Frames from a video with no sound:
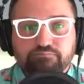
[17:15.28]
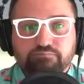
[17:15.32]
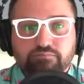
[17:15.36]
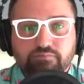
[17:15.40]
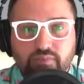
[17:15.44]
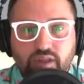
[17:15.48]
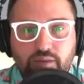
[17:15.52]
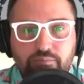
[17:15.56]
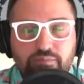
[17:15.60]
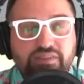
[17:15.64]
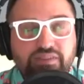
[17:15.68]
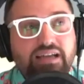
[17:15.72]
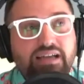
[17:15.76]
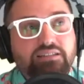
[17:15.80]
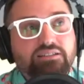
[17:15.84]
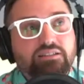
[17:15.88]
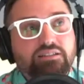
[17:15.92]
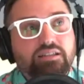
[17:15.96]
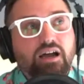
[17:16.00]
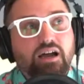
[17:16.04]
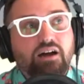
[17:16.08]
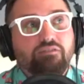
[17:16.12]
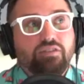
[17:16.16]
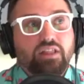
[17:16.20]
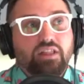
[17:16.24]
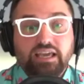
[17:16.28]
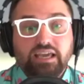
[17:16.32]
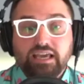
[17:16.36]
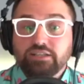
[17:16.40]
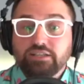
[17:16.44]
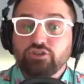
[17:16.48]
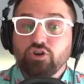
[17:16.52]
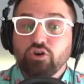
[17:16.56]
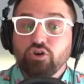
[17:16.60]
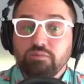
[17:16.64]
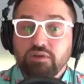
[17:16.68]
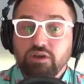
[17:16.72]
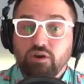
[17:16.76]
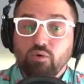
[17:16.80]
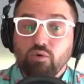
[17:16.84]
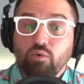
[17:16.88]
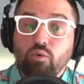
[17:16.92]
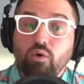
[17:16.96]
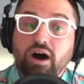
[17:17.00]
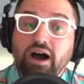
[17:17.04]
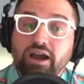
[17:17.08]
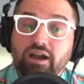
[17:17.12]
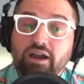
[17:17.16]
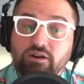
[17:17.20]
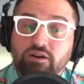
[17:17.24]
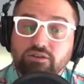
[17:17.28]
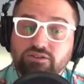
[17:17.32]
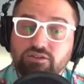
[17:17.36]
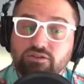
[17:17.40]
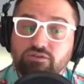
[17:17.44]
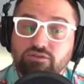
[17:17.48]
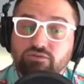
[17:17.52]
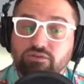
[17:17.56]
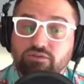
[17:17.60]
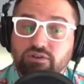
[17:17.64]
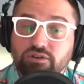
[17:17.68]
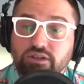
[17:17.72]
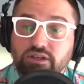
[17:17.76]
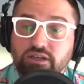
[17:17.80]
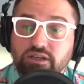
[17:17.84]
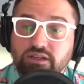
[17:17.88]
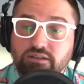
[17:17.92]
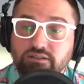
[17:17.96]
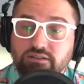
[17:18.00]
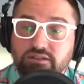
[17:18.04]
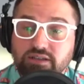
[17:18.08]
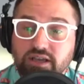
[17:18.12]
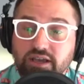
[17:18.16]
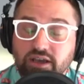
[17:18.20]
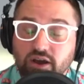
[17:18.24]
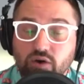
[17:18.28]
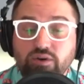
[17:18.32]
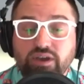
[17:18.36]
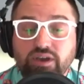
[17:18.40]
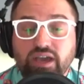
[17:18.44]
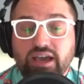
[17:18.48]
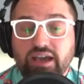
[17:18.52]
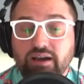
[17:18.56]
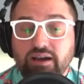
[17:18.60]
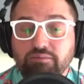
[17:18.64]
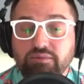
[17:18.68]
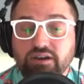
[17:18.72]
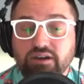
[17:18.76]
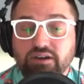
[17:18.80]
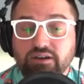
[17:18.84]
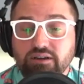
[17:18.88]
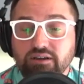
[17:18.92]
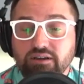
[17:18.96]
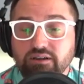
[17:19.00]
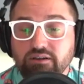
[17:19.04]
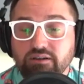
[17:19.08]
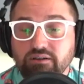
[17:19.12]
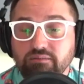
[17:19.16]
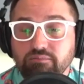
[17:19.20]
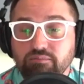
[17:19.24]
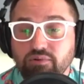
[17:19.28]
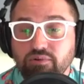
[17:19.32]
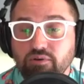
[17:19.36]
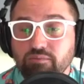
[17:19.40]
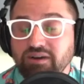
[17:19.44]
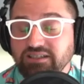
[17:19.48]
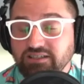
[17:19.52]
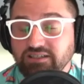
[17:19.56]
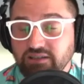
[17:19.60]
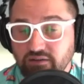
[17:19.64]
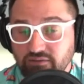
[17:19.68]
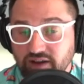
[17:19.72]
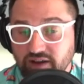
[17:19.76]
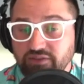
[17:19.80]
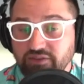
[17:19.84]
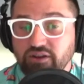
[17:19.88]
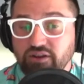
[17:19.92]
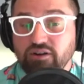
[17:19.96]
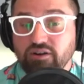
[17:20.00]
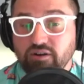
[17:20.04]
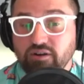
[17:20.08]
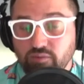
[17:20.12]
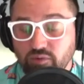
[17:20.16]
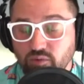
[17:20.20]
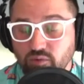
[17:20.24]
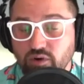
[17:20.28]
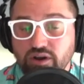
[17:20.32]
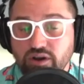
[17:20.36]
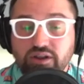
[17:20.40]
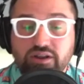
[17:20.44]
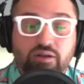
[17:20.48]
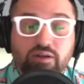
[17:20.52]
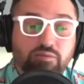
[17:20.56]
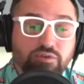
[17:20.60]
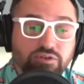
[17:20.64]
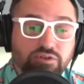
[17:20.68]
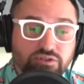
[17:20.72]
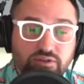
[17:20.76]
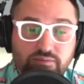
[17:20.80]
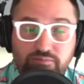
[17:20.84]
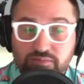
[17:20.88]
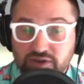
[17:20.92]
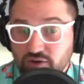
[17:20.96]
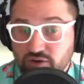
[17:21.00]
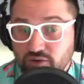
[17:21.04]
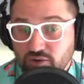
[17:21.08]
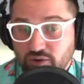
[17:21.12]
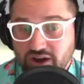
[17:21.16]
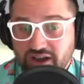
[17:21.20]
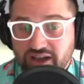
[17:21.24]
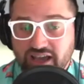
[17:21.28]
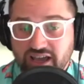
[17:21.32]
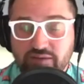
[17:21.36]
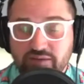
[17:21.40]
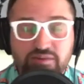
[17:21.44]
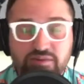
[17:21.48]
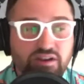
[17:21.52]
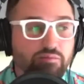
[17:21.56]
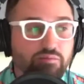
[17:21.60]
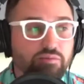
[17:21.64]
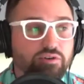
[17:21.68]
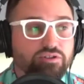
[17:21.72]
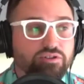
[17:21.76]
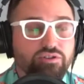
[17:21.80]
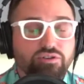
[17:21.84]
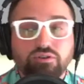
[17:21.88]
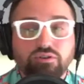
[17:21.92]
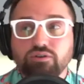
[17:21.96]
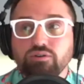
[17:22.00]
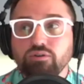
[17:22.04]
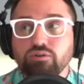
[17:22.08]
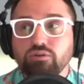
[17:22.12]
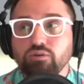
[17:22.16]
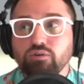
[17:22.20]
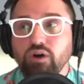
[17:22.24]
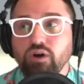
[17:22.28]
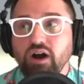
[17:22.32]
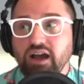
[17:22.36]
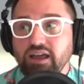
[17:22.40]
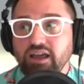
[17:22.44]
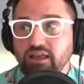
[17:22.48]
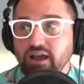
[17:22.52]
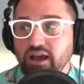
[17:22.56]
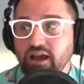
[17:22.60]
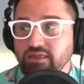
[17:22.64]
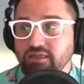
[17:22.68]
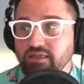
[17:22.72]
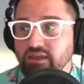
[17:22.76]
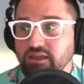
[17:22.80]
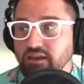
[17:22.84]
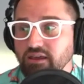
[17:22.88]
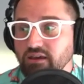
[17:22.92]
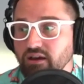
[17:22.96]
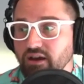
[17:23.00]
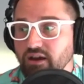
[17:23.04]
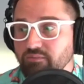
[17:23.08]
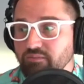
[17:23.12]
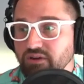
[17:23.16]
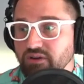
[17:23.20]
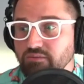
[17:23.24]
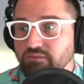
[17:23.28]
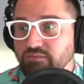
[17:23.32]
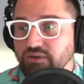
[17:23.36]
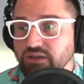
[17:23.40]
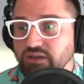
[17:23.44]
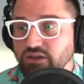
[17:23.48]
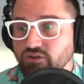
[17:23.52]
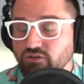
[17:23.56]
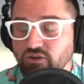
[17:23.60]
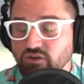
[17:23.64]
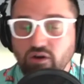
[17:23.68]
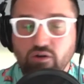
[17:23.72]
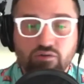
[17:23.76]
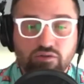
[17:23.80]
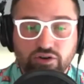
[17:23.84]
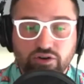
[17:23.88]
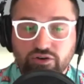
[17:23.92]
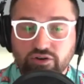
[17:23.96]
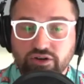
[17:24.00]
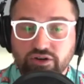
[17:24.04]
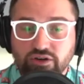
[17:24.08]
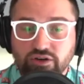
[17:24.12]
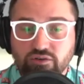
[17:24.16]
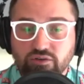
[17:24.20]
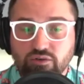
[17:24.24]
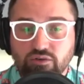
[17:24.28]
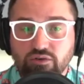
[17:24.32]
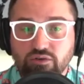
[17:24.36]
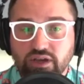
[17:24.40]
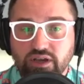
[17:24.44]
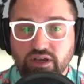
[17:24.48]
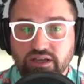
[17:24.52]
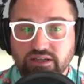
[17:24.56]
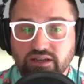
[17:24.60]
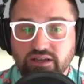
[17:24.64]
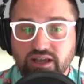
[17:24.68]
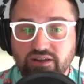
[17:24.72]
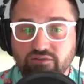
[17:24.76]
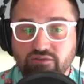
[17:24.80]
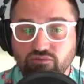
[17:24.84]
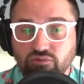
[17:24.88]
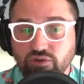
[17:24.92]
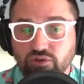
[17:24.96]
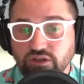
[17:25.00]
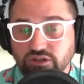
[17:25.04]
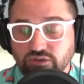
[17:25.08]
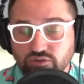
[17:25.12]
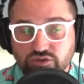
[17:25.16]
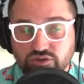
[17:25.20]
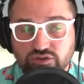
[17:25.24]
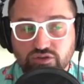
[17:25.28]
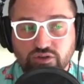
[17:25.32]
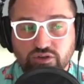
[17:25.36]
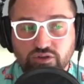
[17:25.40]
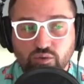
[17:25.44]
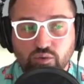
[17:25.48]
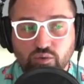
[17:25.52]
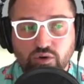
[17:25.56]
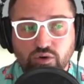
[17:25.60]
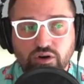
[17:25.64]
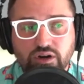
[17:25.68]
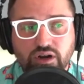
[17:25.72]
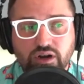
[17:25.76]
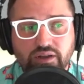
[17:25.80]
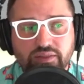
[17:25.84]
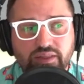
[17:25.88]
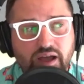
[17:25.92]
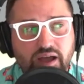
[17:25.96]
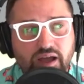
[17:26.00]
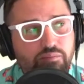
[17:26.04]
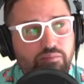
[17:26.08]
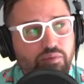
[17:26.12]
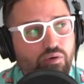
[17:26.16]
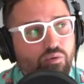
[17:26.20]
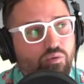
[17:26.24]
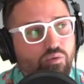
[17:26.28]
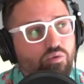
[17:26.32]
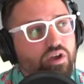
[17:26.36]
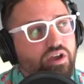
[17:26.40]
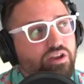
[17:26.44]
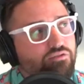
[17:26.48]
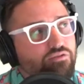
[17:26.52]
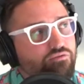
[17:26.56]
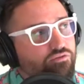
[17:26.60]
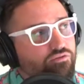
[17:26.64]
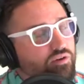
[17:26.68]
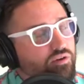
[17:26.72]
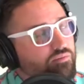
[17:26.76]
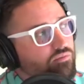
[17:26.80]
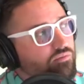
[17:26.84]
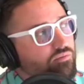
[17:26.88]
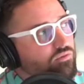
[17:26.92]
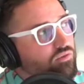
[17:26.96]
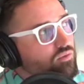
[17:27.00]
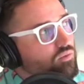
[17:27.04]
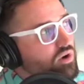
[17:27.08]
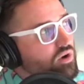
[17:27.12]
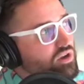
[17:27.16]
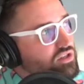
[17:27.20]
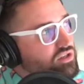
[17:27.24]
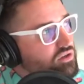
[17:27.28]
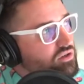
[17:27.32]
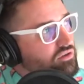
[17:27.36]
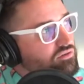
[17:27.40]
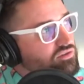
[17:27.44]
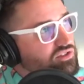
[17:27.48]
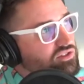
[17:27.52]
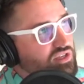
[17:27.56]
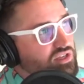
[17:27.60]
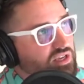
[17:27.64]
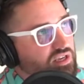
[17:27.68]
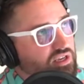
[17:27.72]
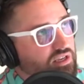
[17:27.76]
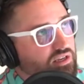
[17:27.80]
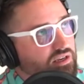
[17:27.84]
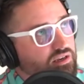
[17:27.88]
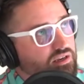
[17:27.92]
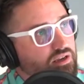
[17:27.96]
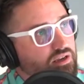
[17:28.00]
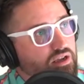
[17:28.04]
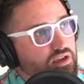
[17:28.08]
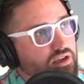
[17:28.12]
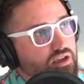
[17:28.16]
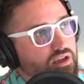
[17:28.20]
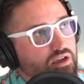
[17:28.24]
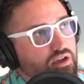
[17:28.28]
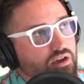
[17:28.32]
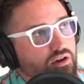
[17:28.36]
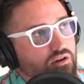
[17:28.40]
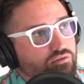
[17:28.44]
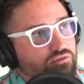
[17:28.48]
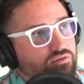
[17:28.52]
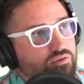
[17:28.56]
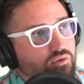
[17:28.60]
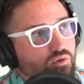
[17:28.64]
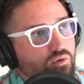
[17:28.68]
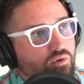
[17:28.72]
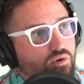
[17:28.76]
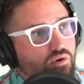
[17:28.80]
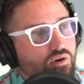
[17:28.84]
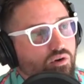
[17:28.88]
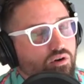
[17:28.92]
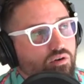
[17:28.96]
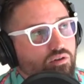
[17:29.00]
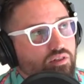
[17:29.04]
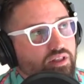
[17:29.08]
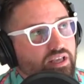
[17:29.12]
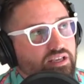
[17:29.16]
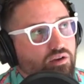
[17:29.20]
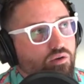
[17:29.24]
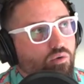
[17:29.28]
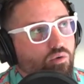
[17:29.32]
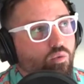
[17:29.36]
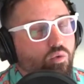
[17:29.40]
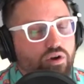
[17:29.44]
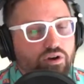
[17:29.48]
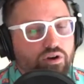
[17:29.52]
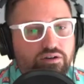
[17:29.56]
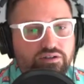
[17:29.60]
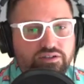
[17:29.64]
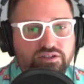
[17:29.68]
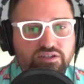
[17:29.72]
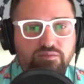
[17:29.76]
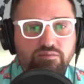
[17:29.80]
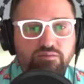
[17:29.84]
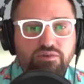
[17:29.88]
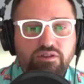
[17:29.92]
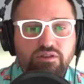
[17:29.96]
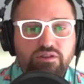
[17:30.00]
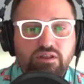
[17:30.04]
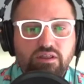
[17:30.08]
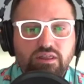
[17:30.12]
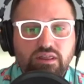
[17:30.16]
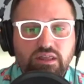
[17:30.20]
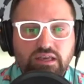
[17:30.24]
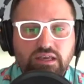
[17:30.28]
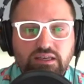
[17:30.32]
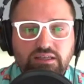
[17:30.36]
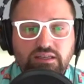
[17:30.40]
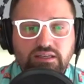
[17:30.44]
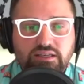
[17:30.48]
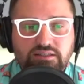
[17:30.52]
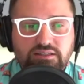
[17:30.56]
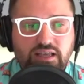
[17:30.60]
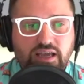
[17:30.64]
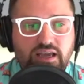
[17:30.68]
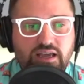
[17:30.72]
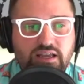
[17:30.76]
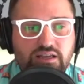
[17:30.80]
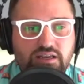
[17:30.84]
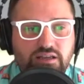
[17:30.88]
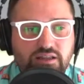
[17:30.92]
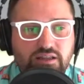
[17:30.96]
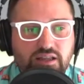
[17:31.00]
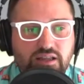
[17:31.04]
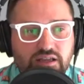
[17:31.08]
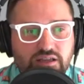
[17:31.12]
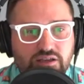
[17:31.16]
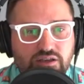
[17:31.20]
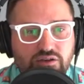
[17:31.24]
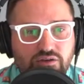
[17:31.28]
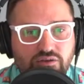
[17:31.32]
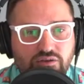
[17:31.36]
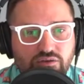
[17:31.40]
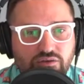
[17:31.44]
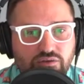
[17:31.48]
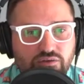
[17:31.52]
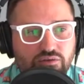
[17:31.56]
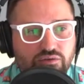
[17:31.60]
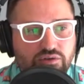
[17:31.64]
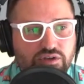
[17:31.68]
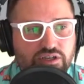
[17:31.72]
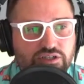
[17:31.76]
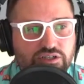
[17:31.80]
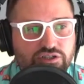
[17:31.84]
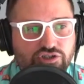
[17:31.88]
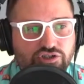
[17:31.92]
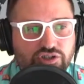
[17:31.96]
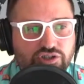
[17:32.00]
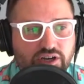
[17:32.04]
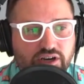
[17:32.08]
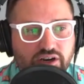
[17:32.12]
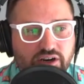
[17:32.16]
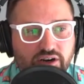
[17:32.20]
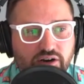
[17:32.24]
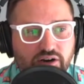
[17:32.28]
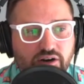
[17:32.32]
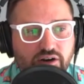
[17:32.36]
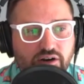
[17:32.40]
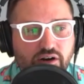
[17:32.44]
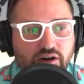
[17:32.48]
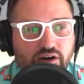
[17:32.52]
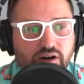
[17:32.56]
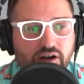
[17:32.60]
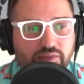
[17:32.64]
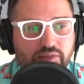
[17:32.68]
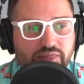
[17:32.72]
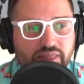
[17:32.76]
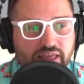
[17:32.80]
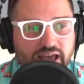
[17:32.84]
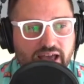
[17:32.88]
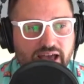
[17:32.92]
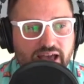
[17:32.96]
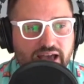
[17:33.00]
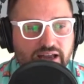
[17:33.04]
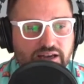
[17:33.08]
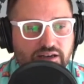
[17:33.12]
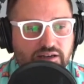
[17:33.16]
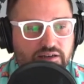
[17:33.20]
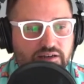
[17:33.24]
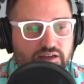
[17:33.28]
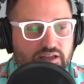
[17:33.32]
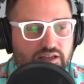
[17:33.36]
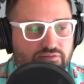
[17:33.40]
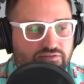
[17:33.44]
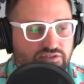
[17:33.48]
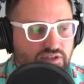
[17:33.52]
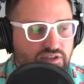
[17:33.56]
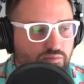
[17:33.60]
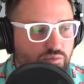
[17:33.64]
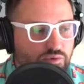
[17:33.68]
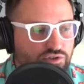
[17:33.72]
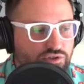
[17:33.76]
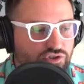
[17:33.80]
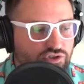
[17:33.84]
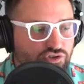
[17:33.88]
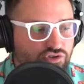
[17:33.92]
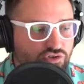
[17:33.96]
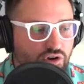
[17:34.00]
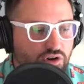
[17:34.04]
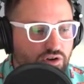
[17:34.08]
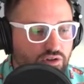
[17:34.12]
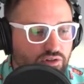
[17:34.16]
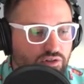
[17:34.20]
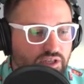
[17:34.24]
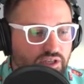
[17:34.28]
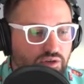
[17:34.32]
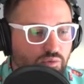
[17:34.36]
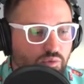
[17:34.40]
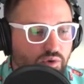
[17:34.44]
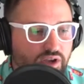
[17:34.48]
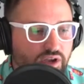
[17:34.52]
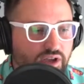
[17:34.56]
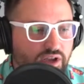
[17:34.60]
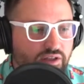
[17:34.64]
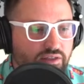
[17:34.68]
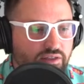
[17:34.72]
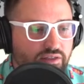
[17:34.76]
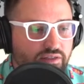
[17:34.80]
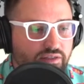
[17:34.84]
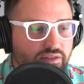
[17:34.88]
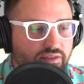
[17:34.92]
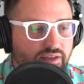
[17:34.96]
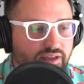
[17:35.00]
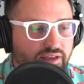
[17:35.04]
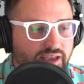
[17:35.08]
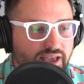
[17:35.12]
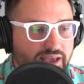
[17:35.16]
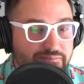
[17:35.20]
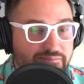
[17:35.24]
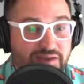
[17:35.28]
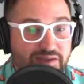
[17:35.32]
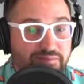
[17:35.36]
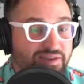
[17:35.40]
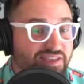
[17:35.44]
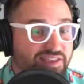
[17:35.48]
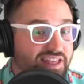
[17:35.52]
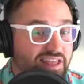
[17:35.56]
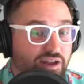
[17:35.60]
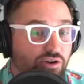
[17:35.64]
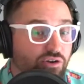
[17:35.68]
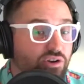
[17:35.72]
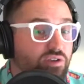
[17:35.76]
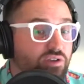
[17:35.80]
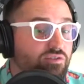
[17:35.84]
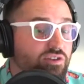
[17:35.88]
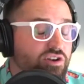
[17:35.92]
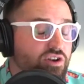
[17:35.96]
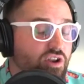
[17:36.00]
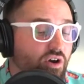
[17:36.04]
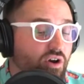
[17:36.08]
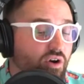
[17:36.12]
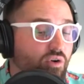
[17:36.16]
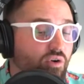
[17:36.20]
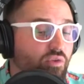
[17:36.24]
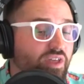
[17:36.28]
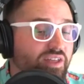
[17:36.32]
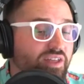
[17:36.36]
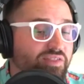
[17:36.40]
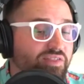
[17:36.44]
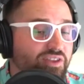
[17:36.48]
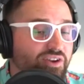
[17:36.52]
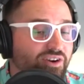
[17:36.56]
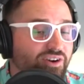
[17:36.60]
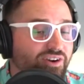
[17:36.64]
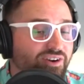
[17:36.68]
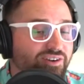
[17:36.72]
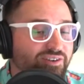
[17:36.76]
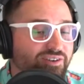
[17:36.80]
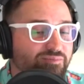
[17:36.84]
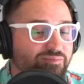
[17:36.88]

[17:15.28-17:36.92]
But that's tough. Like, it took me a while to really say, okay, I'm going to put myself out there, number one, and number two, be who I am. And number two, I think I'm going to be overcritical and really start to work on that. But from what you've seen, for like, what are some of the things that you can share that if someone's struggling with, and maybe they don't even know that they're